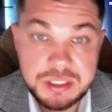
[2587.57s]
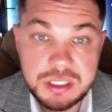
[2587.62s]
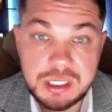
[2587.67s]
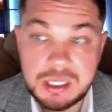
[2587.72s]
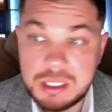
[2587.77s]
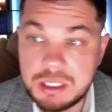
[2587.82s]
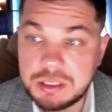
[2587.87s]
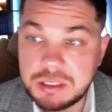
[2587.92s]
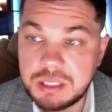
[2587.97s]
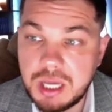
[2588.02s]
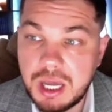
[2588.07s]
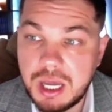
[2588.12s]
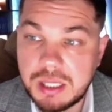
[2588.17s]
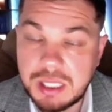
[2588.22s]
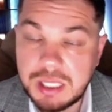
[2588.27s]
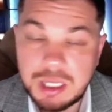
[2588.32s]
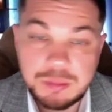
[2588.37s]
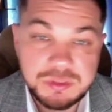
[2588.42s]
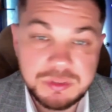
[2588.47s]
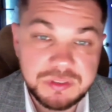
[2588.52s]
Well,
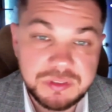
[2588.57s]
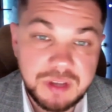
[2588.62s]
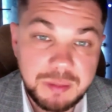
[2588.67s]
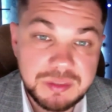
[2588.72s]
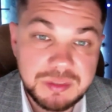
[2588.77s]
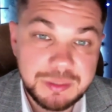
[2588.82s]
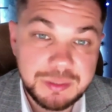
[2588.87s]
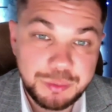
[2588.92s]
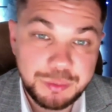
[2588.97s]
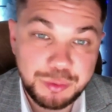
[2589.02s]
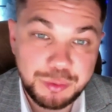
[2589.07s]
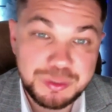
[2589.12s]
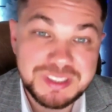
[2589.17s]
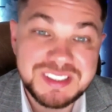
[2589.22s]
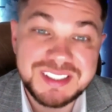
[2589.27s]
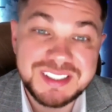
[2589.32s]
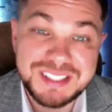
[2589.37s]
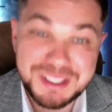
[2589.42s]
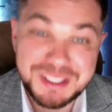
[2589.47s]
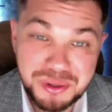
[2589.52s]
yes.
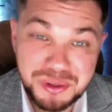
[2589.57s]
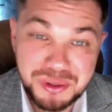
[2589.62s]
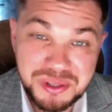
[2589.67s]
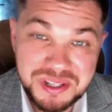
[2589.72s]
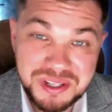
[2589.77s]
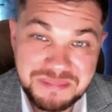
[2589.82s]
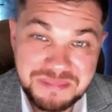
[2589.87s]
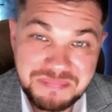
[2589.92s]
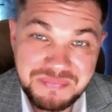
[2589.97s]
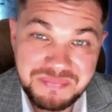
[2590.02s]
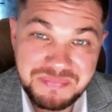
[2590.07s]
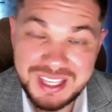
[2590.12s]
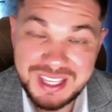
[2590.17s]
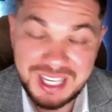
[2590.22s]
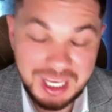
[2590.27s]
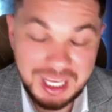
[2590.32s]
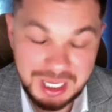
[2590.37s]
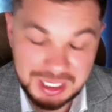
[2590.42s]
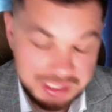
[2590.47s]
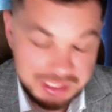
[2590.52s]
I think it
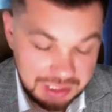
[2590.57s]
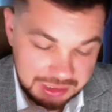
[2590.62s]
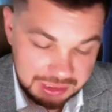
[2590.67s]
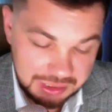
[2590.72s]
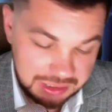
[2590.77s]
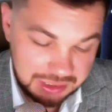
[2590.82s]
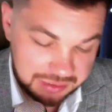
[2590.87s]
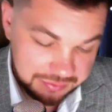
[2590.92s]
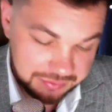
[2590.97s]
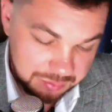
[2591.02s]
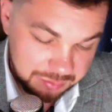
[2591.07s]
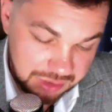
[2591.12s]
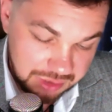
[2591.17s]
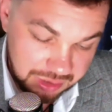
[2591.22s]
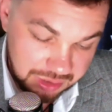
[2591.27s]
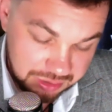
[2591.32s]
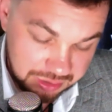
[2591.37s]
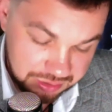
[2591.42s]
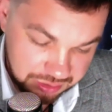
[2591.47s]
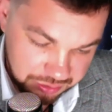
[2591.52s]
will be a week to
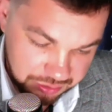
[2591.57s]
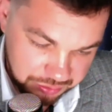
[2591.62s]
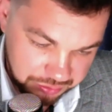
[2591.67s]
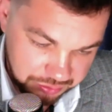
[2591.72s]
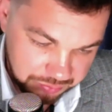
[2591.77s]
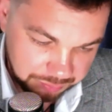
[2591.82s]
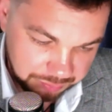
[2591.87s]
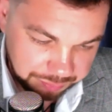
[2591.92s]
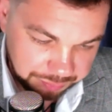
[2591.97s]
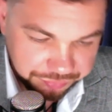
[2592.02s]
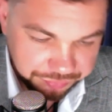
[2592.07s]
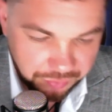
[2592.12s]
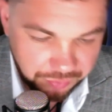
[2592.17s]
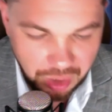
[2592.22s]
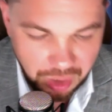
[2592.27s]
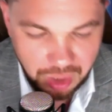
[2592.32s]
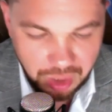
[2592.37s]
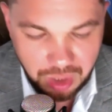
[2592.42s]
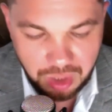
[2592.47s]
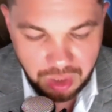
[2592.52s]
remember, I'm
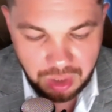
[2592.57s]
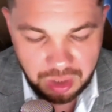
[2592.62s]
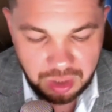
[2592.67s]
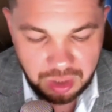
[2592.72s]
sure.